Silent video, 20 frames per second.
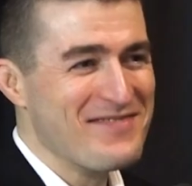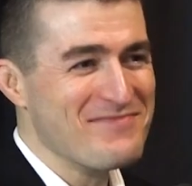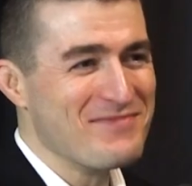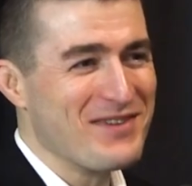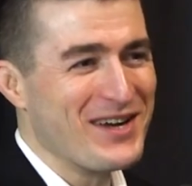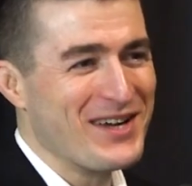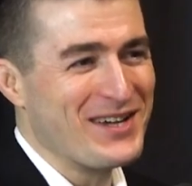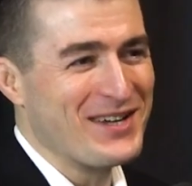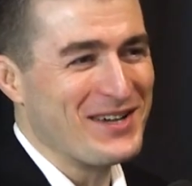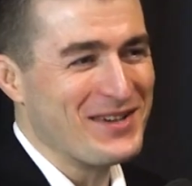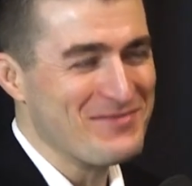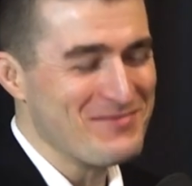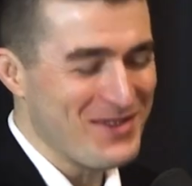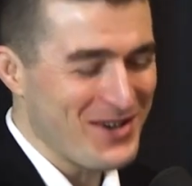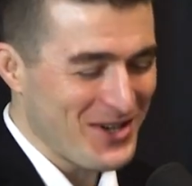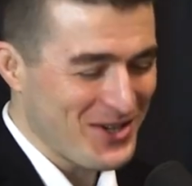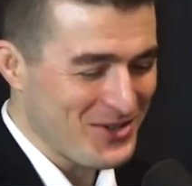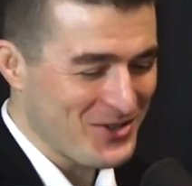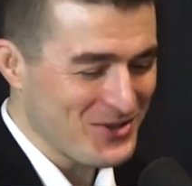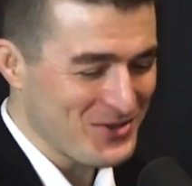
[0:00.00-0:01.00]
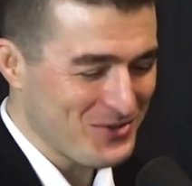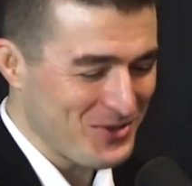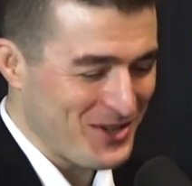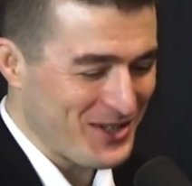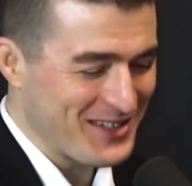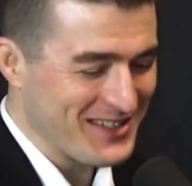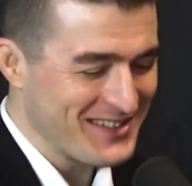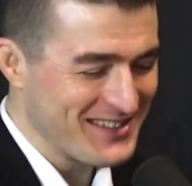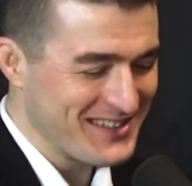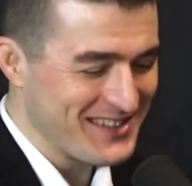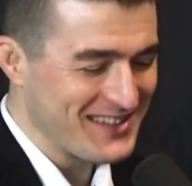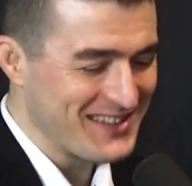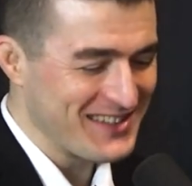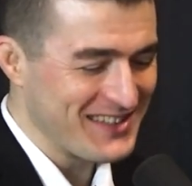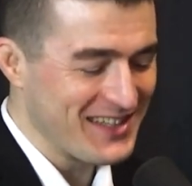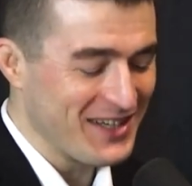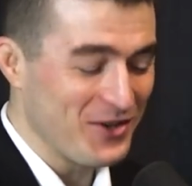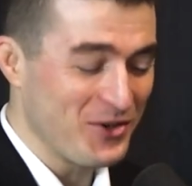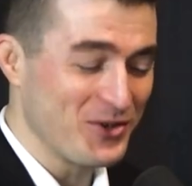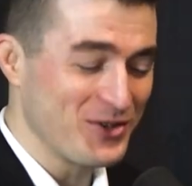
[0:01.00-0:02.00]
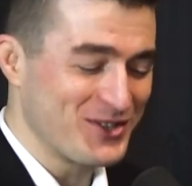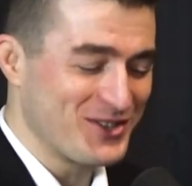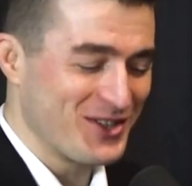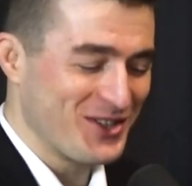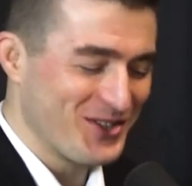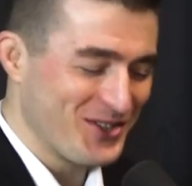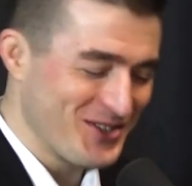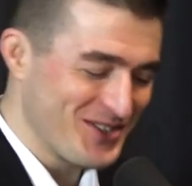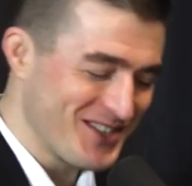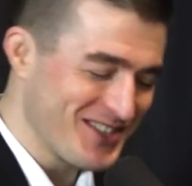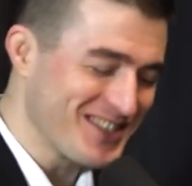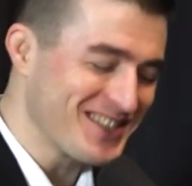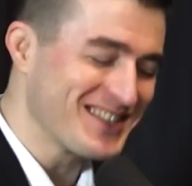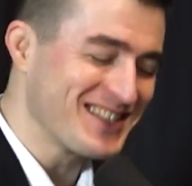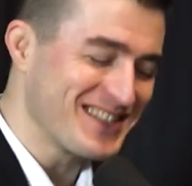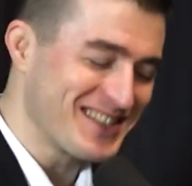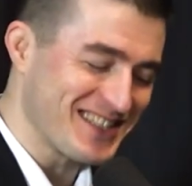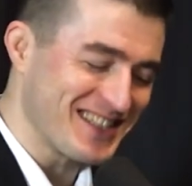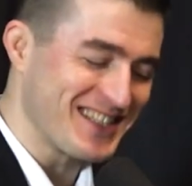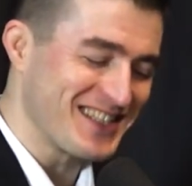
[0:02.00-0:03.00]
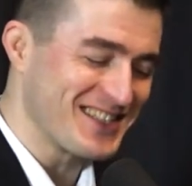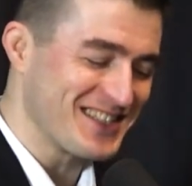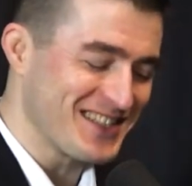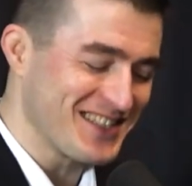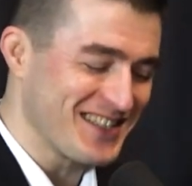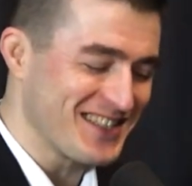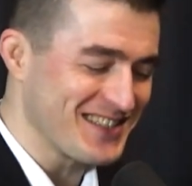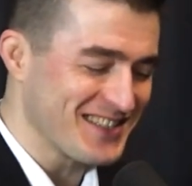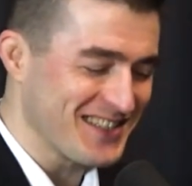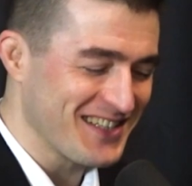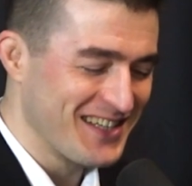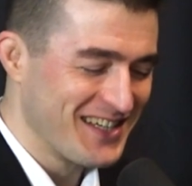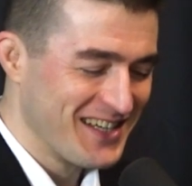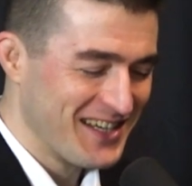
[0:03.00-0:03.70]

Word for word: my, Michael's wearing the or or just listening to this.